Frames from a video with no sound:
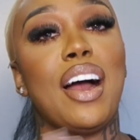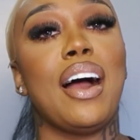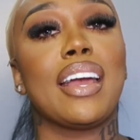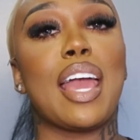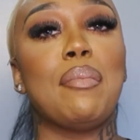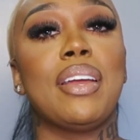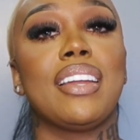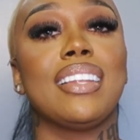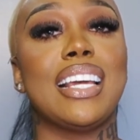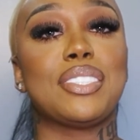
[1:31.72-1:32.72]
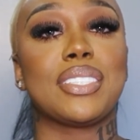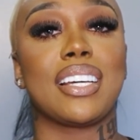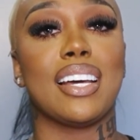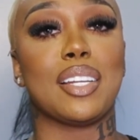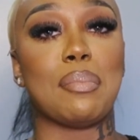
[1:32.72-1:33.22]
Y'all, I came here to lace up the
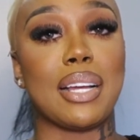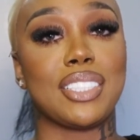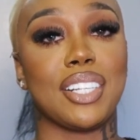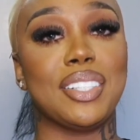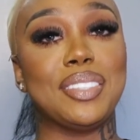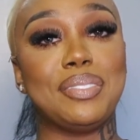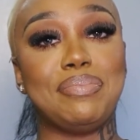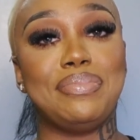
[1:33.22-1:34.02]
color of my shirt.